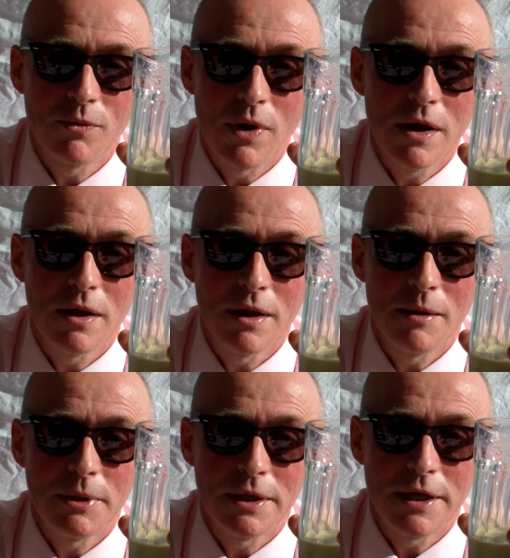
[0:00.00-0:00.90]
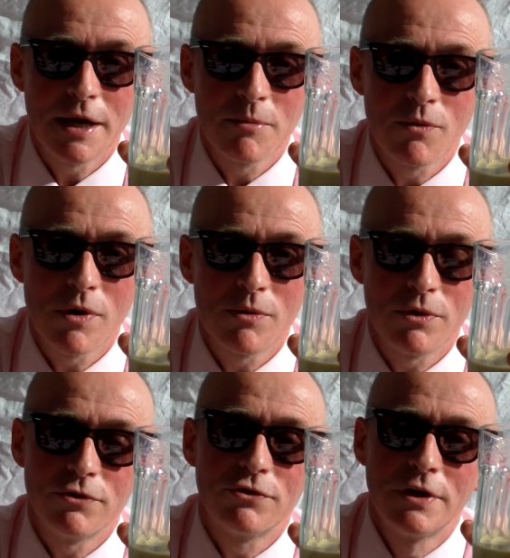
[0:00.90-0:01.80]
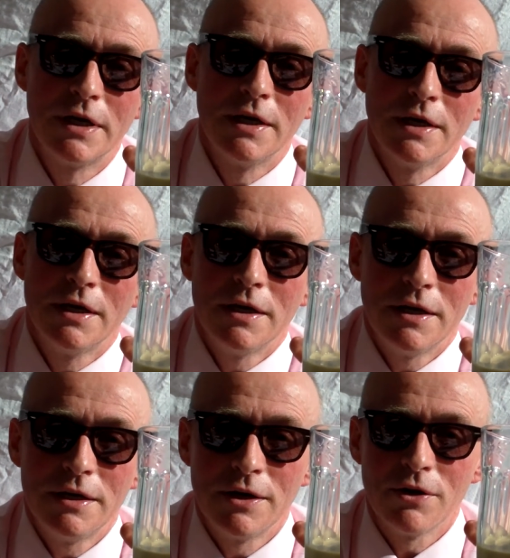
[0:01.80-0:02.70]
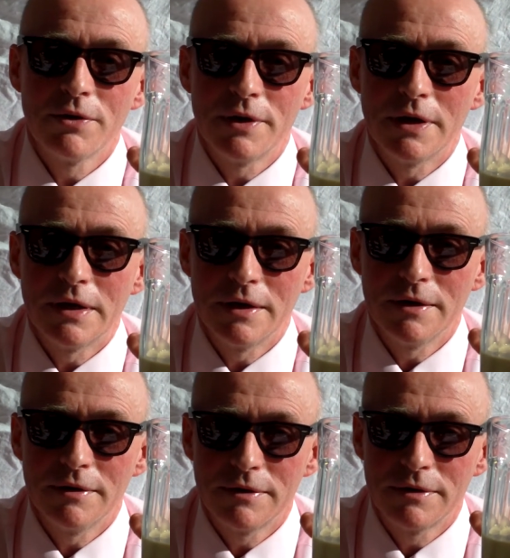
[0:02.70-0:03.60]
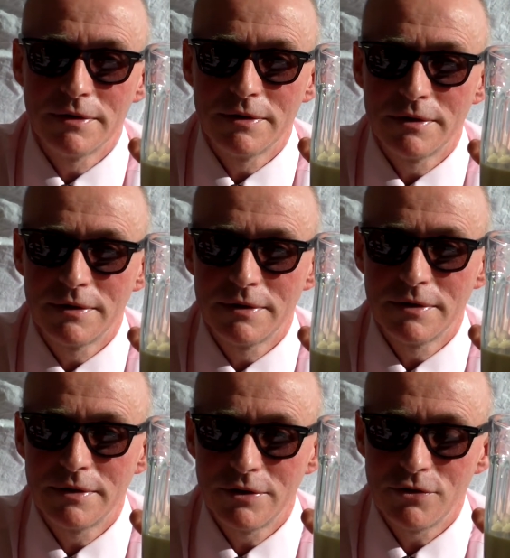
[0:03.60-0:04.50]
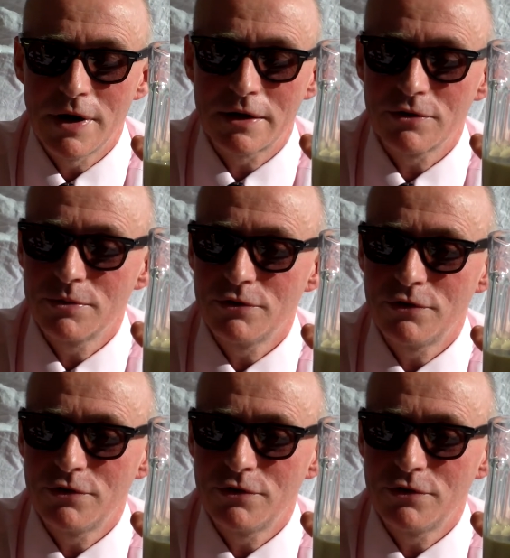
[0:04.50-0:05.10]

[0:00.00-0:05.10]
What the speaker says: one well. I mean, camera one was, you know, the director